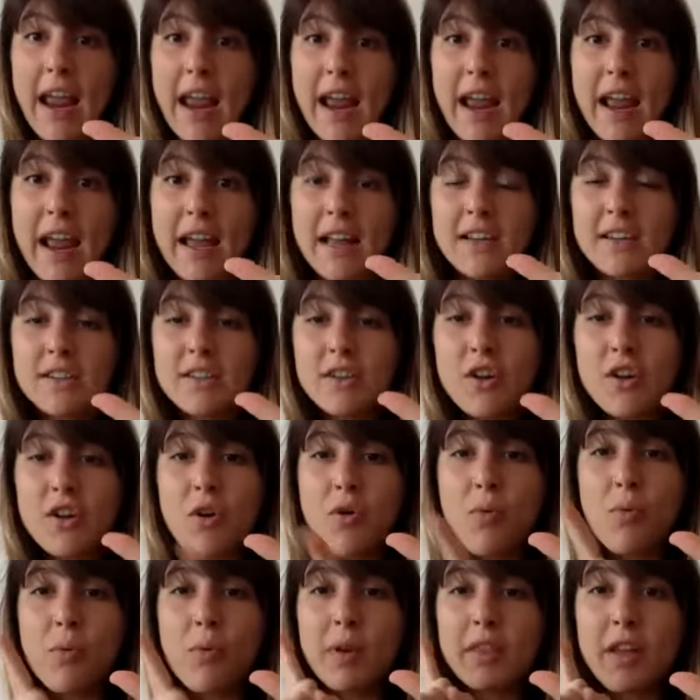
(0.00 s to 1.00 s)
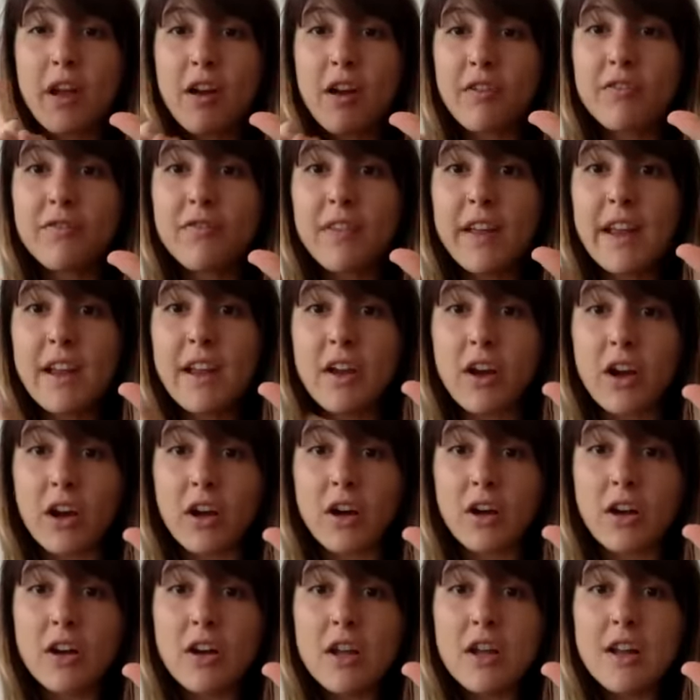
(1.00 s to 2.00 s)
hand with our
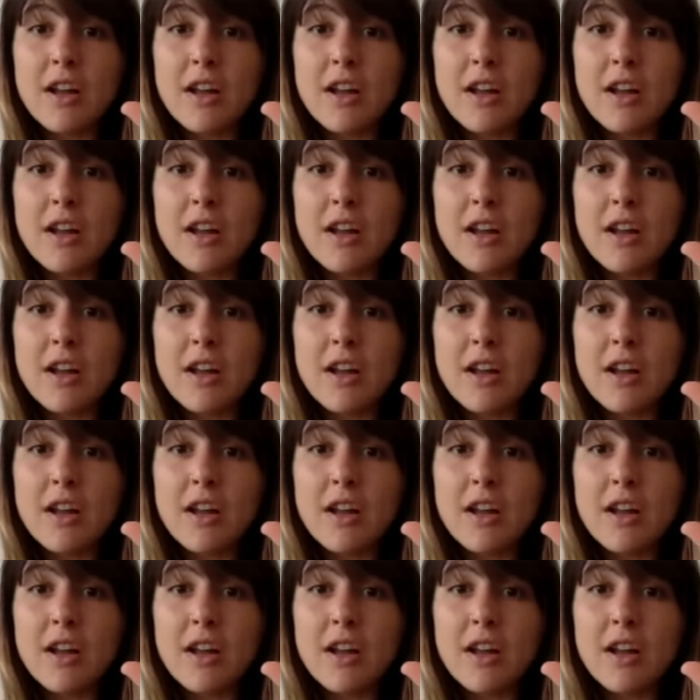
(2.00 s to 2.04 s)
finger.